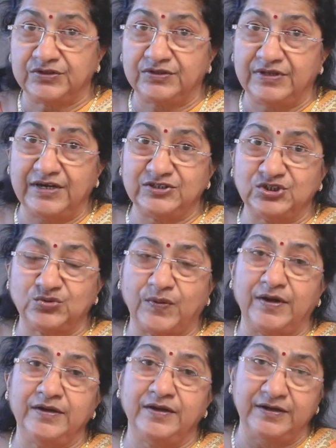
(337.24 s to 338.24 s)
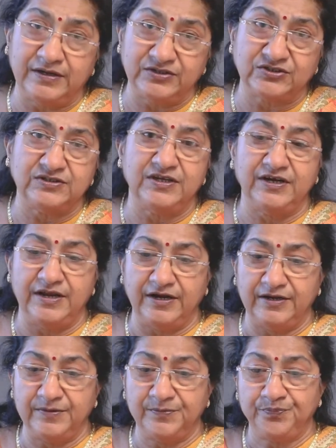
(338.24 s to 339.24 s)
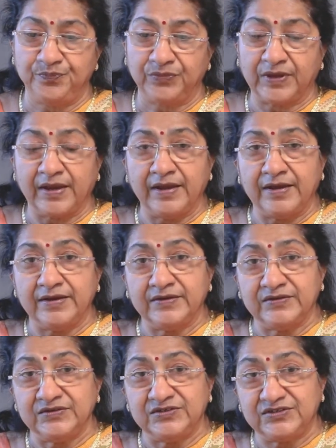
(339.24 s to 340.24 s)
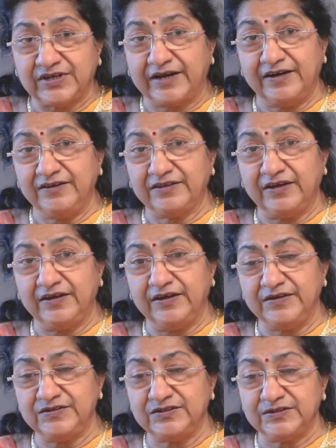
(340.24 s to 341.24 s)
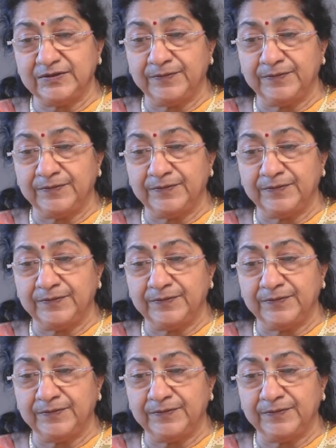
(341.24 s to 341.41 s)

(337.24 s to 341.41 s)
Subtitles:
That is why it is needed. Second thing is,